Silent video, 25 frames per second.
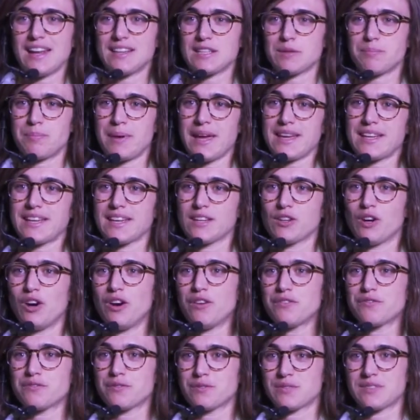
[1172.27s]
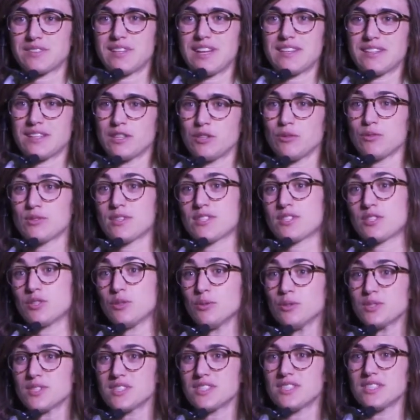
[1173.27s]
the backing of that the users
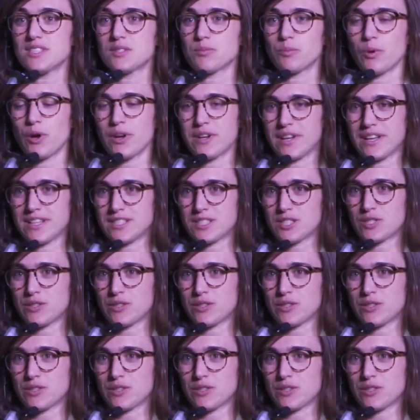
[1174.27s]
used these wordings,